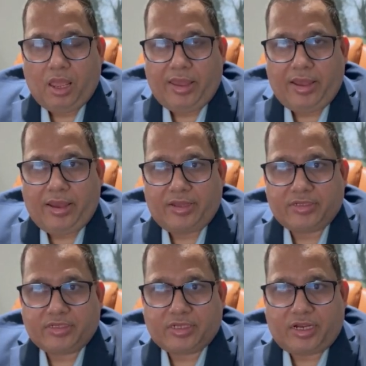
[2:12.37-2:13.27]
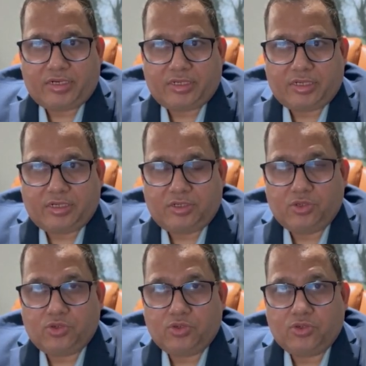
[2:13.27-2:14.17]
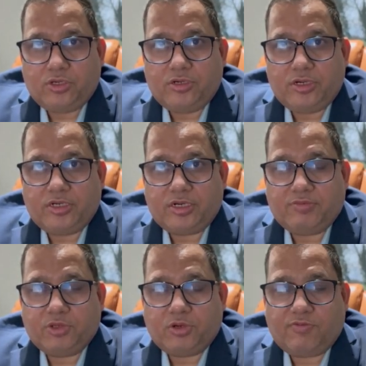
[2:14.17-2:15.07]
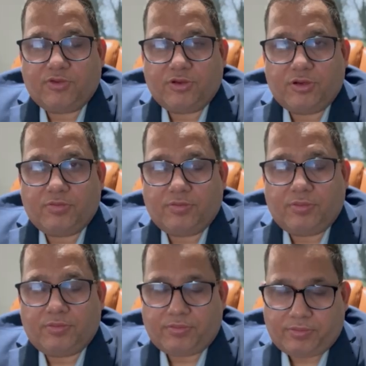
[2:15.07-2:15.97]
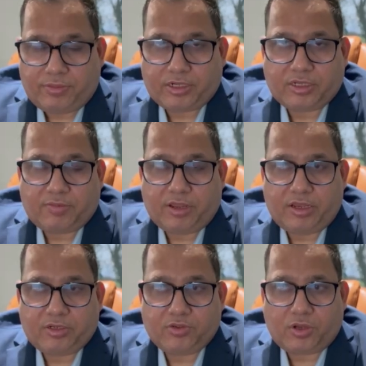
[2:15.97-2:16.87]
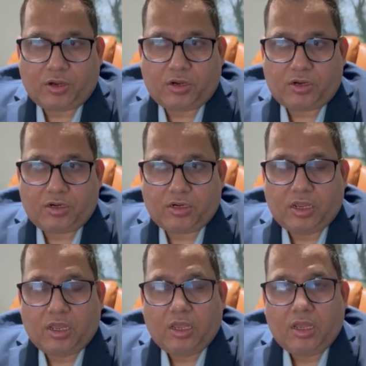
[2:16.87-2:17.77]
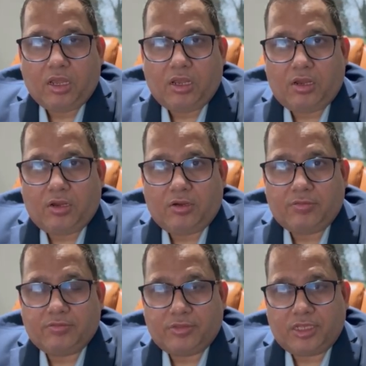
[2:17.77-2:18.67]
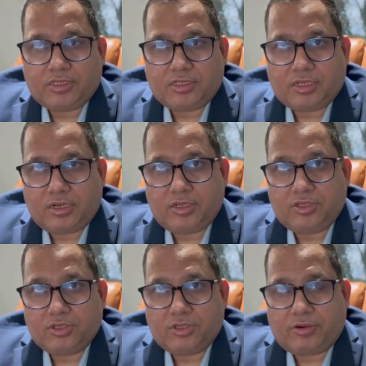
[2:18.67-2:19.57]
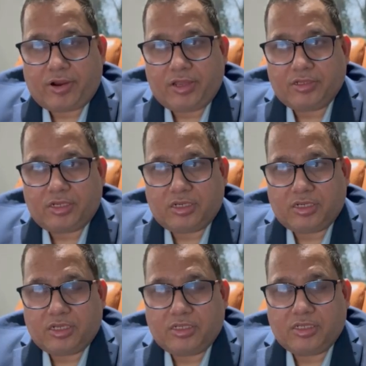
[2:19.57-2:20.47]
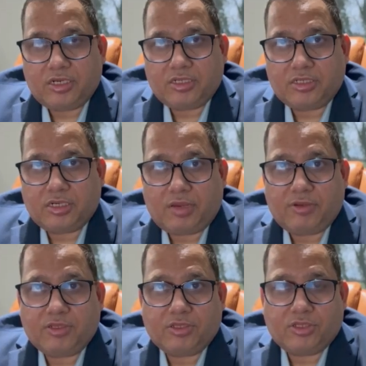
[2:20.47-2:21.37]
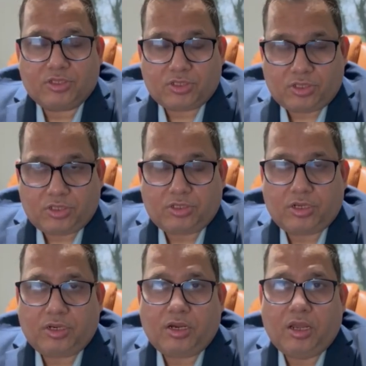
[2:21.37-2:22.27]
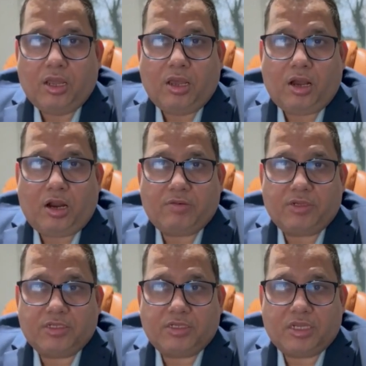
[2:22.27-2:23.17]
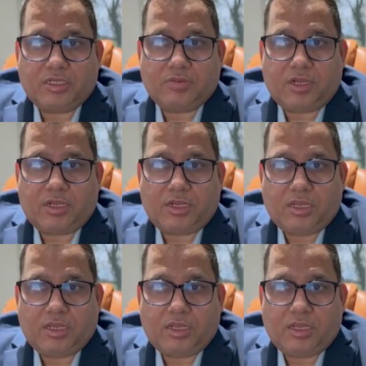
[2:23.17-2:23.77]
As I said, due to the interruption of the blood supply to the heart, this condition arises and it can seriously damage the heart muscles as well.